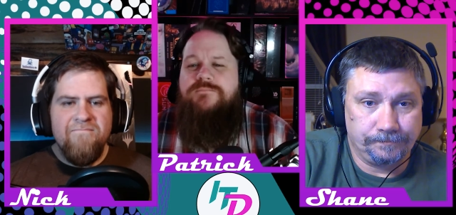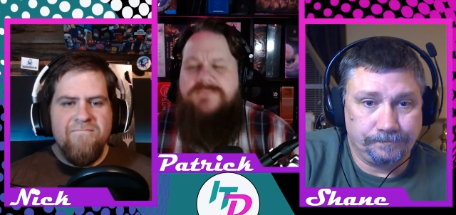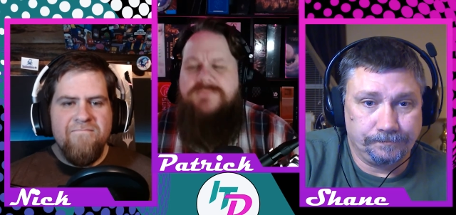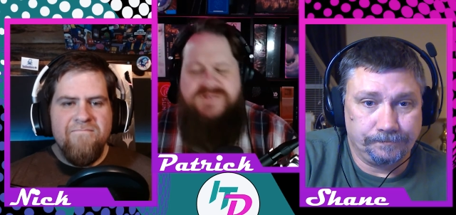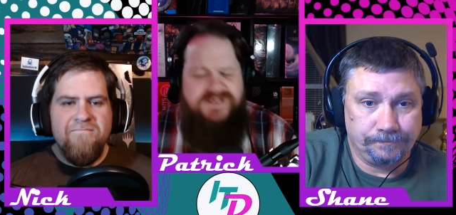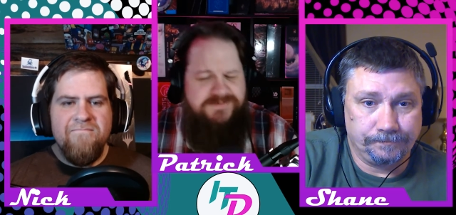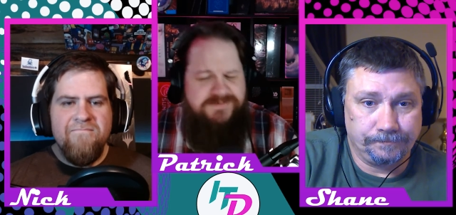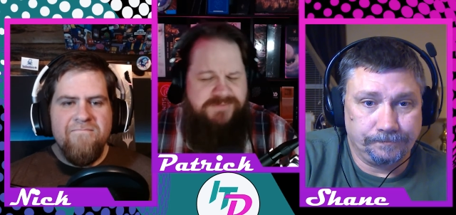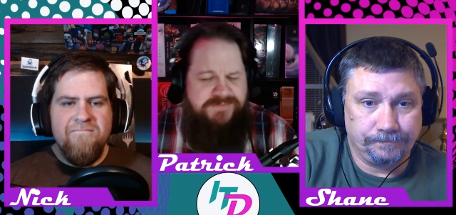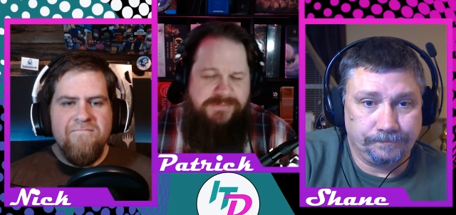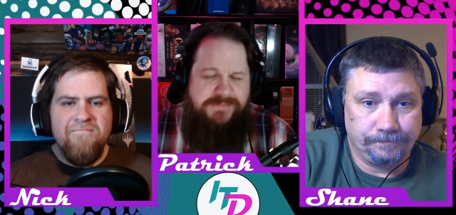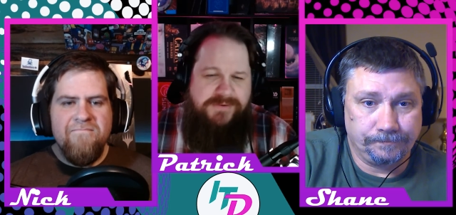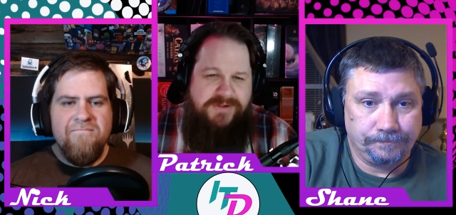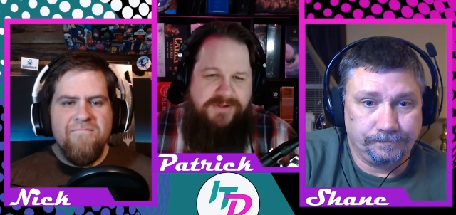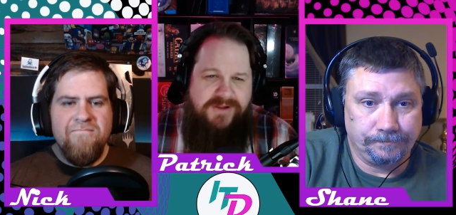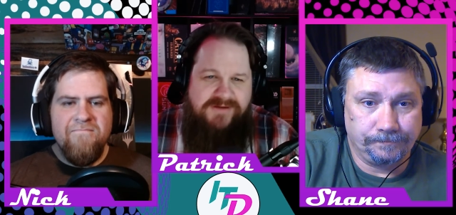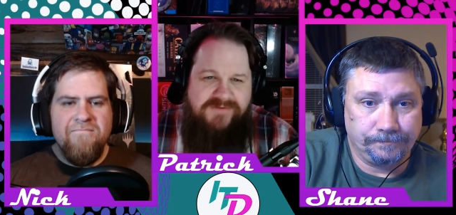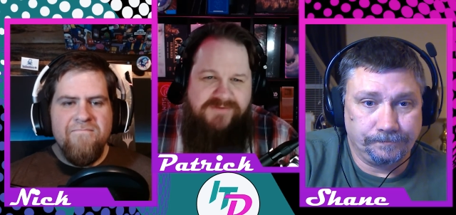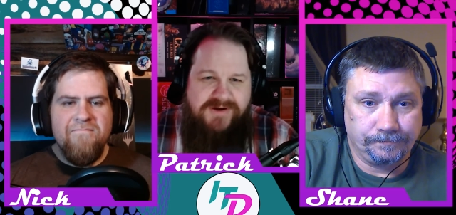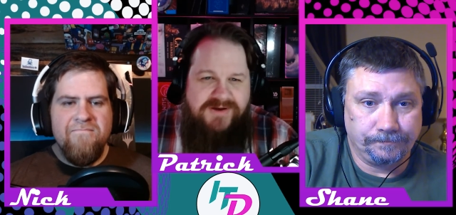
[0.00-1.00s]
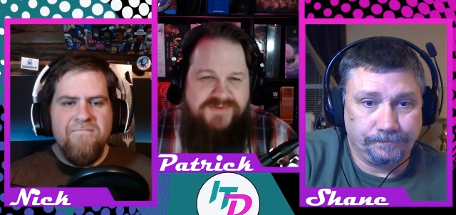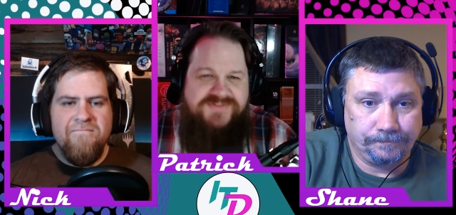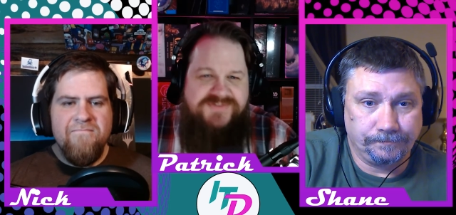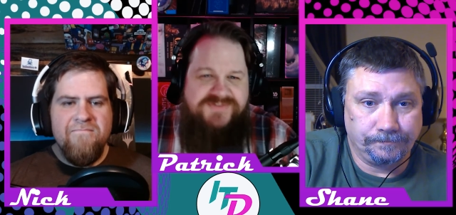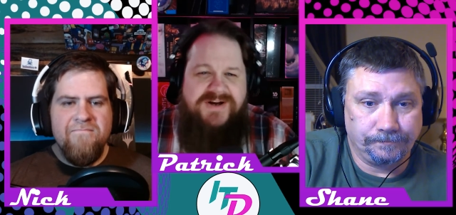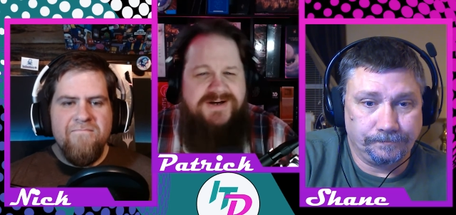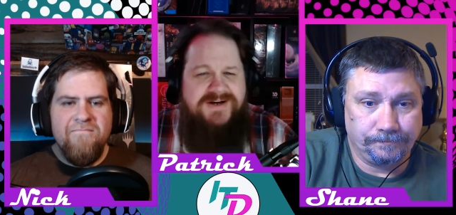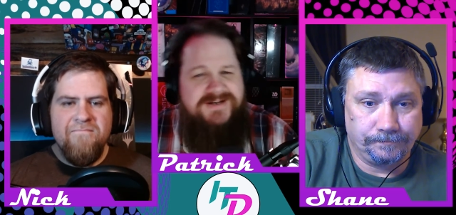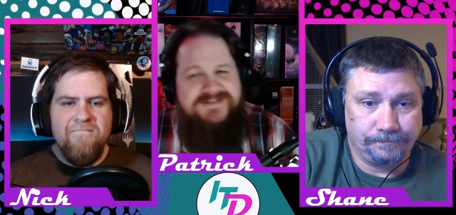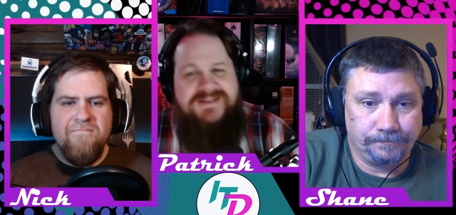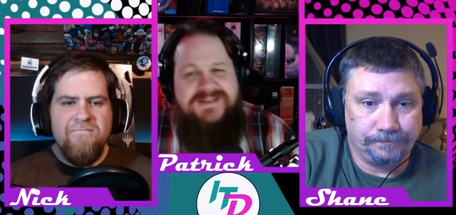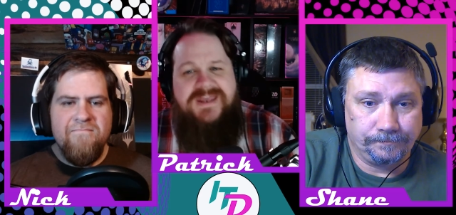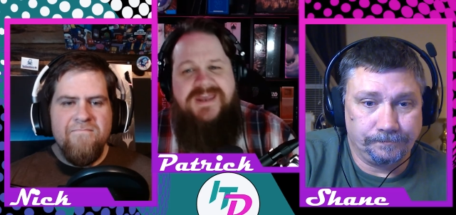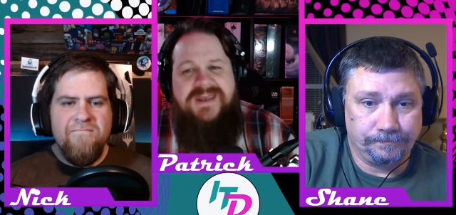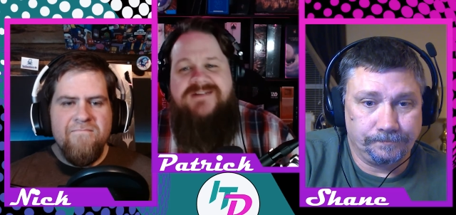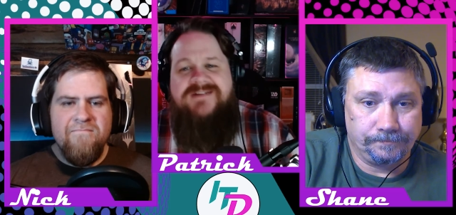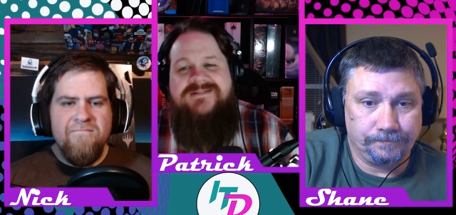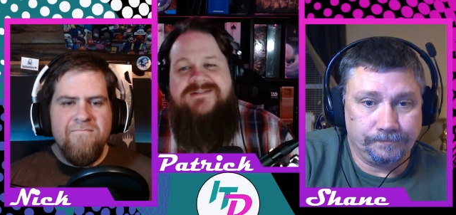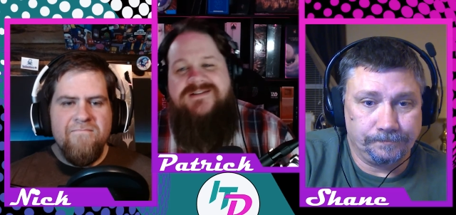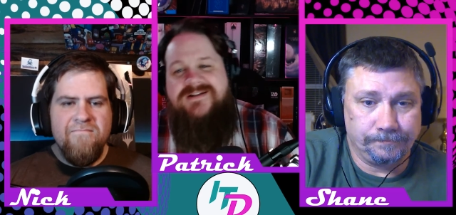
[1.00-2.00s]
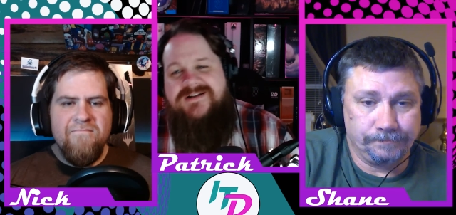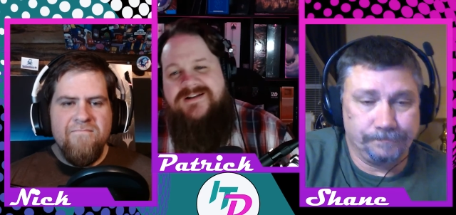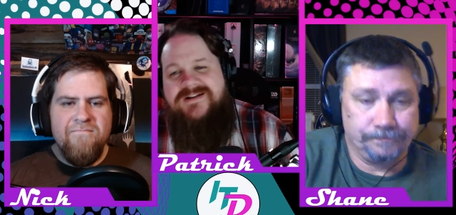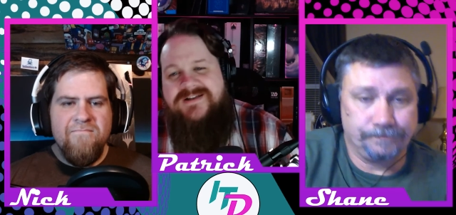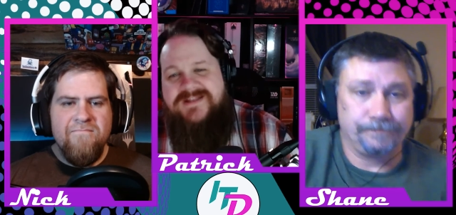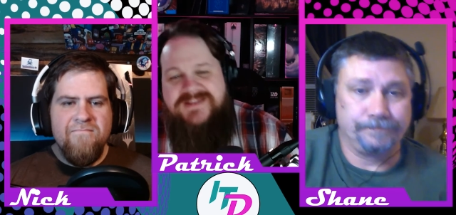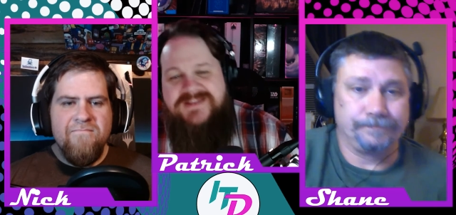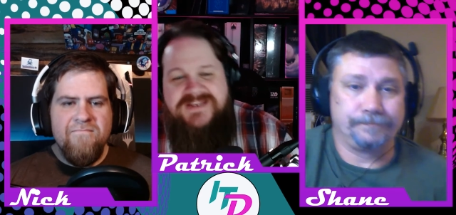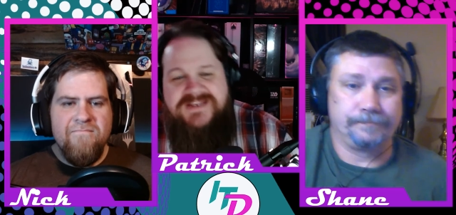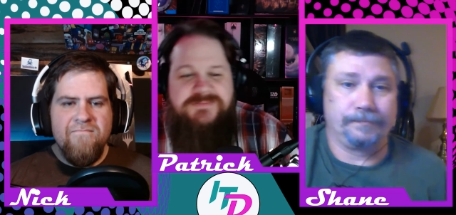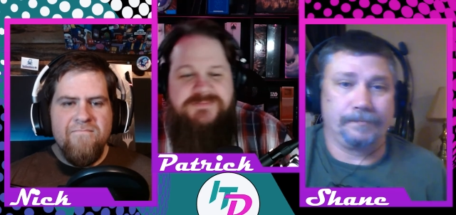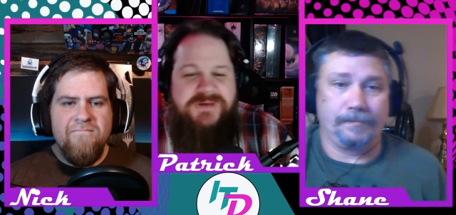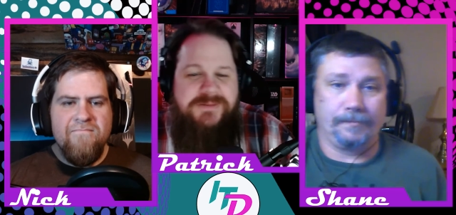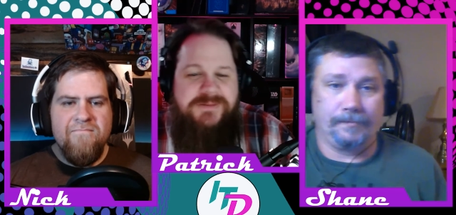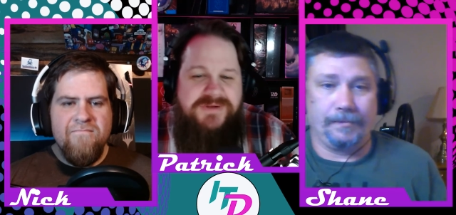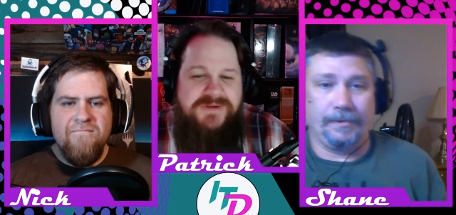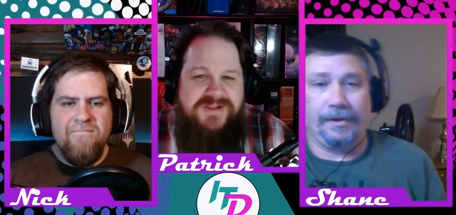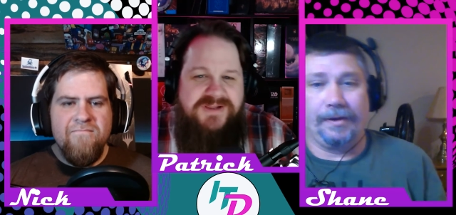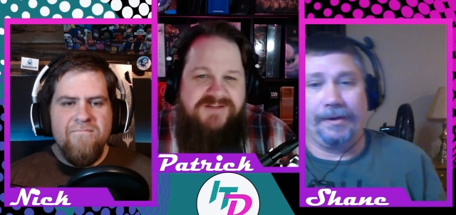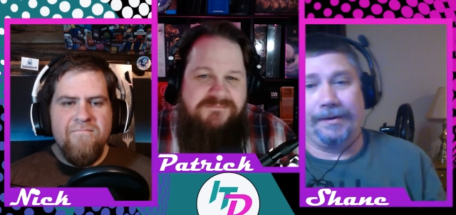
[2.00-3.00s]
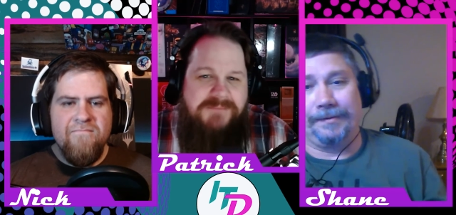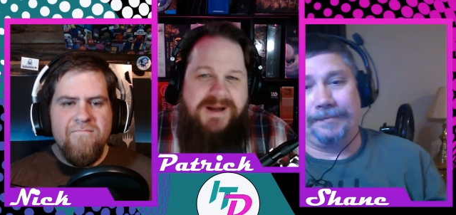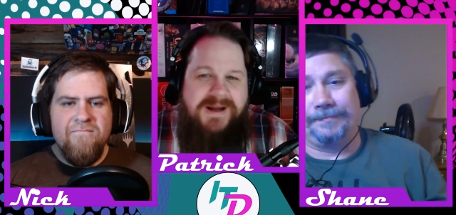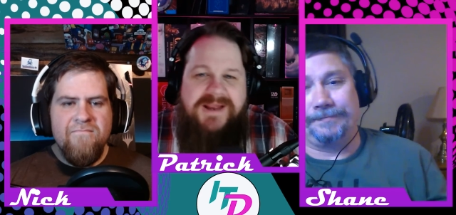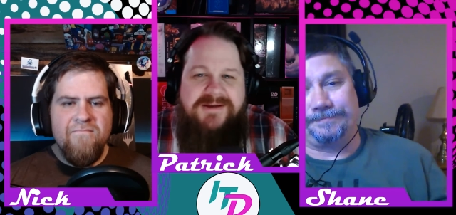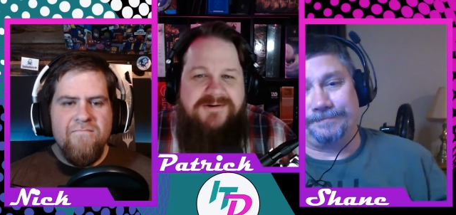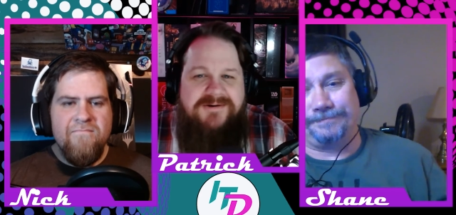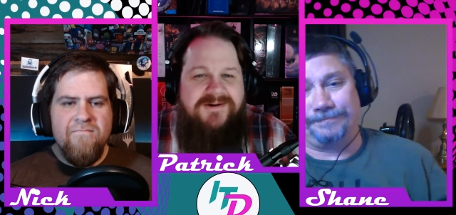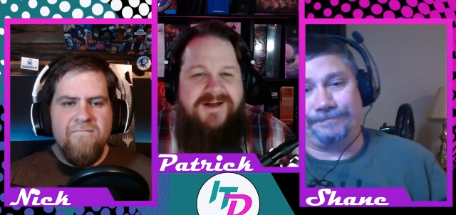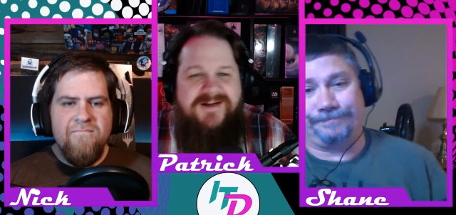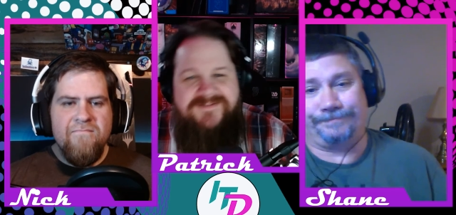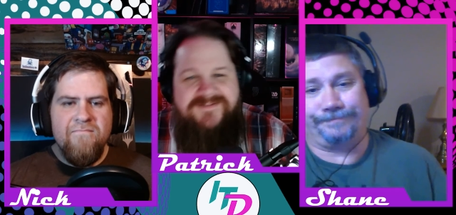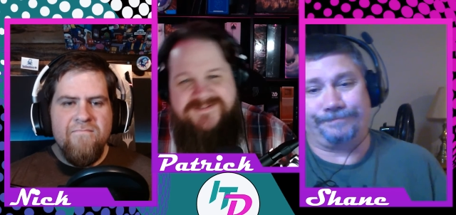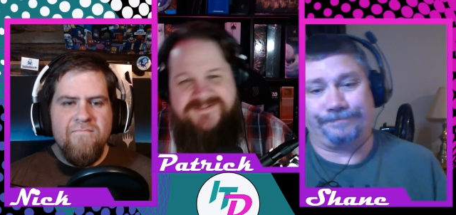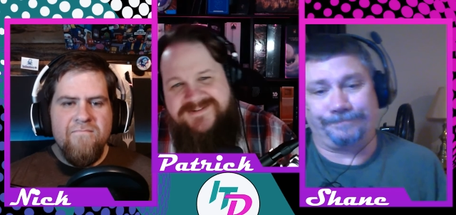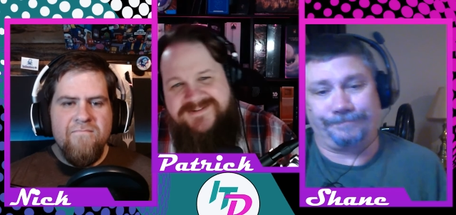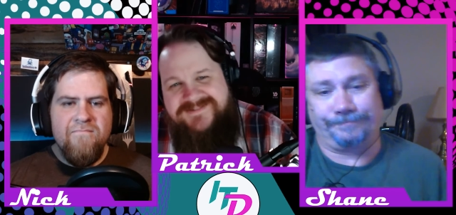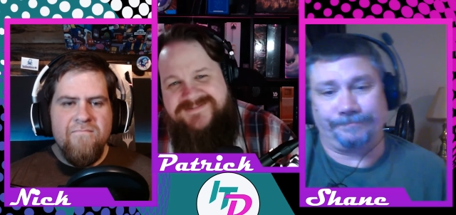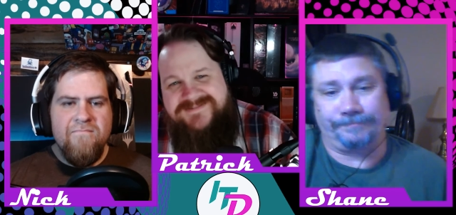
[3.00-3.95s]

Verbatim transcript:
Speaker 1: these people love all Sonic the Hedgehog, and these people love Minecraft.